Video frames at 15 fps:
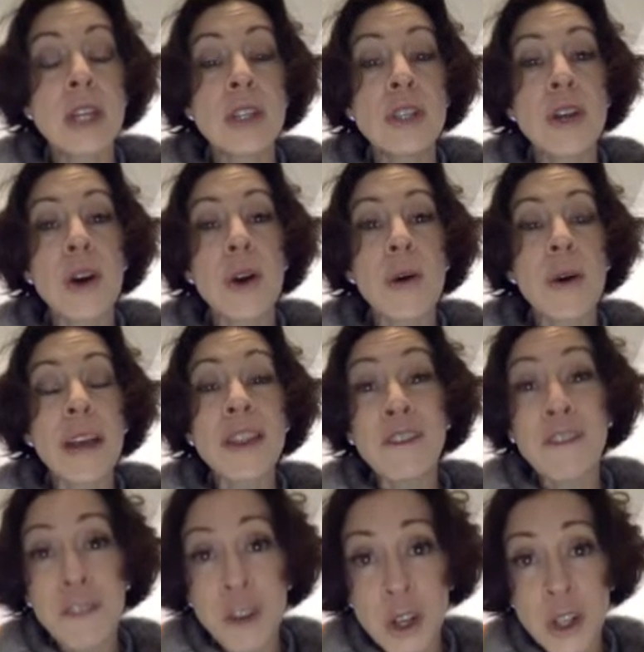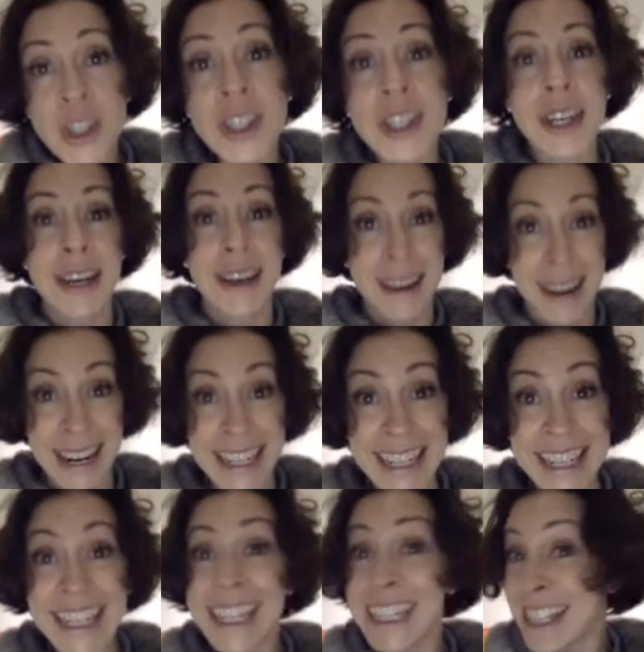So in the first
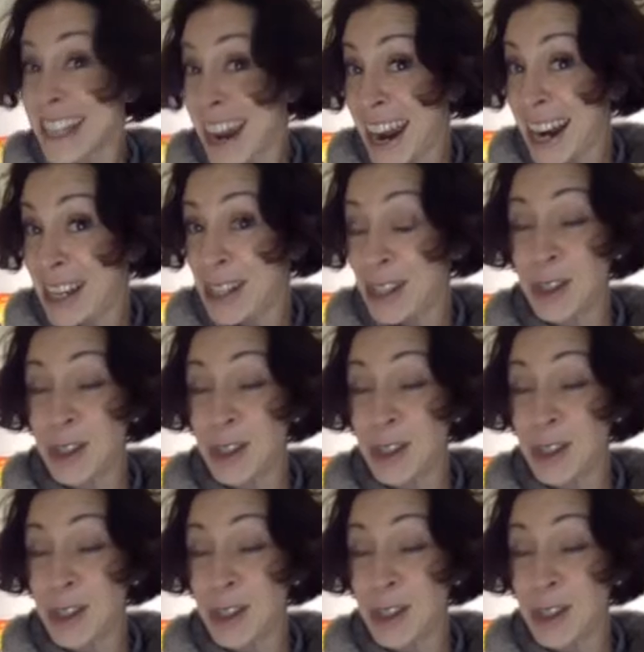90 days,